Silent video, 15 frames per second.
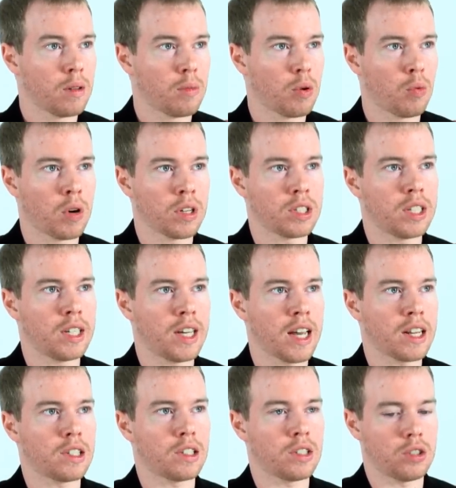But once he
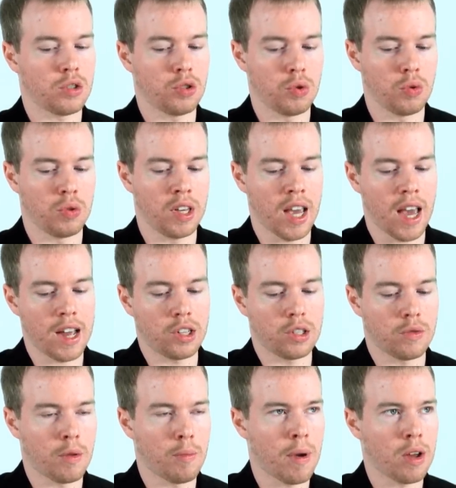gets to the edge
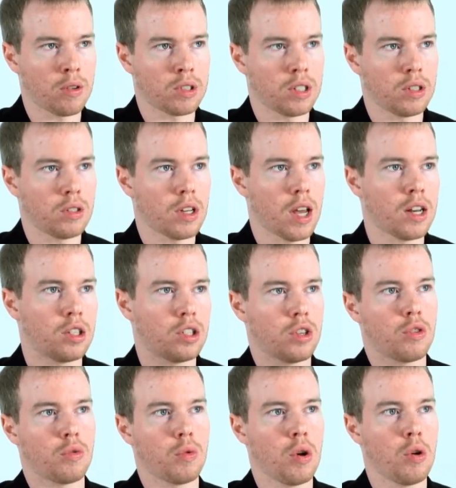of the mountain and to
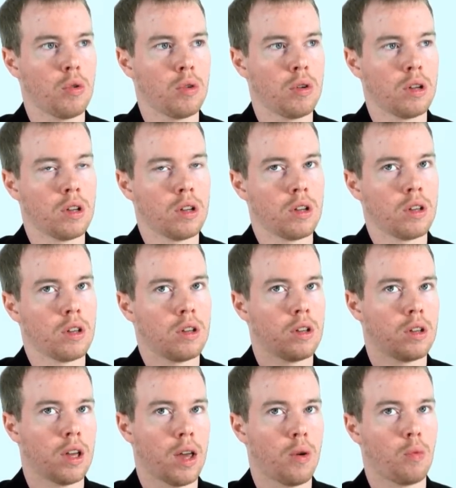throw,
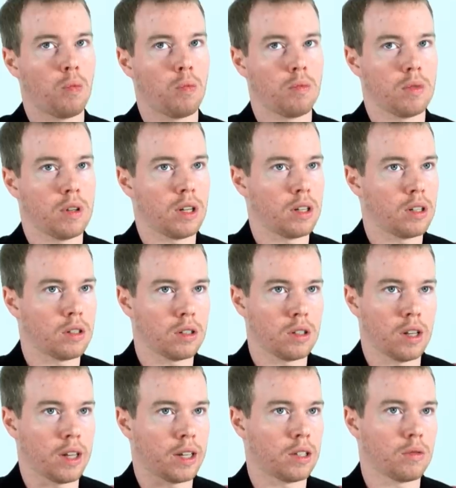and
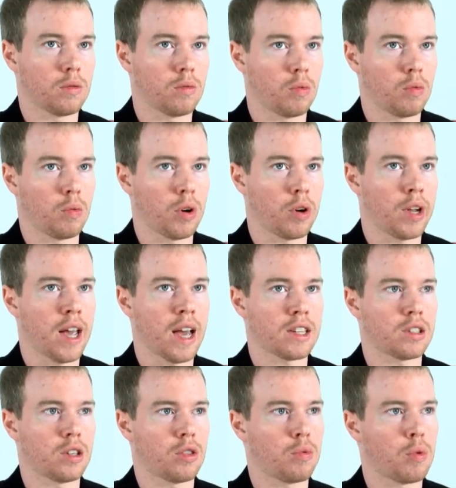like where he
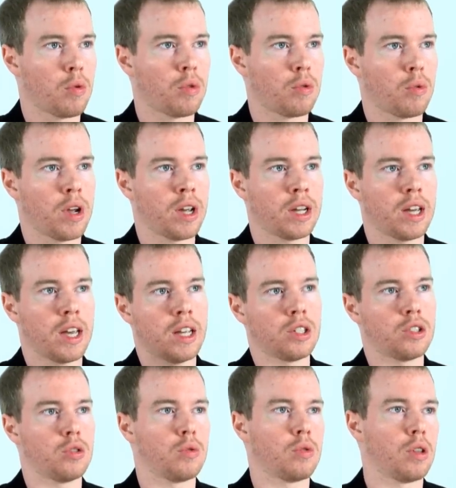has to throw the ring
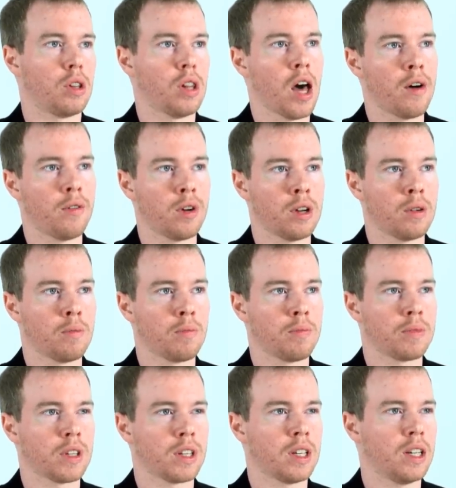into the lava,
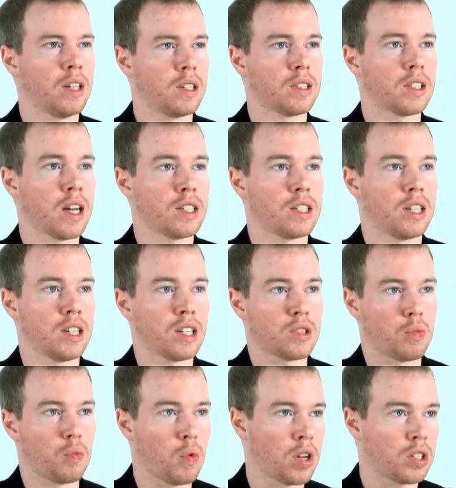he decides he
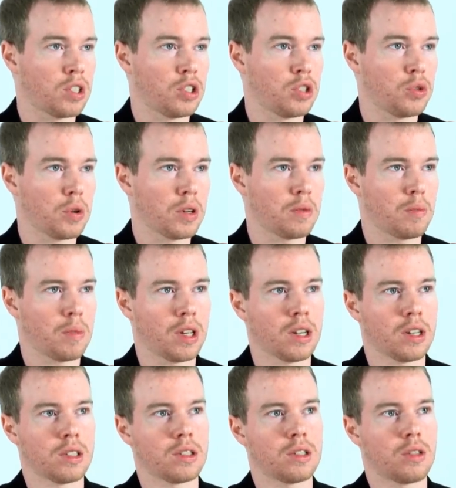doesn't want to do it
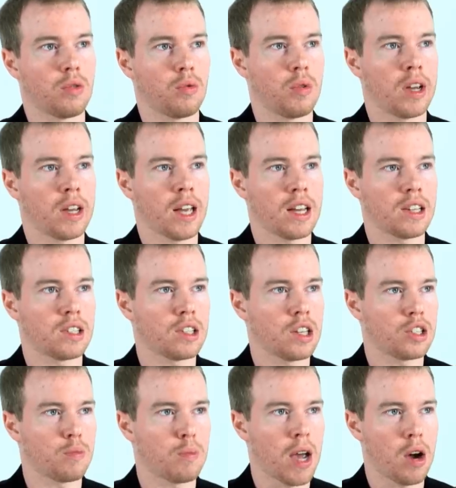because the ring has
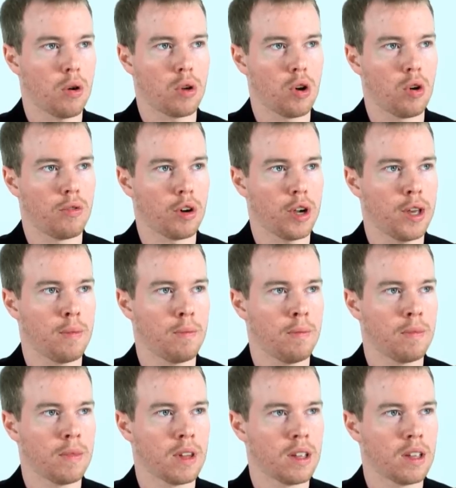such power over him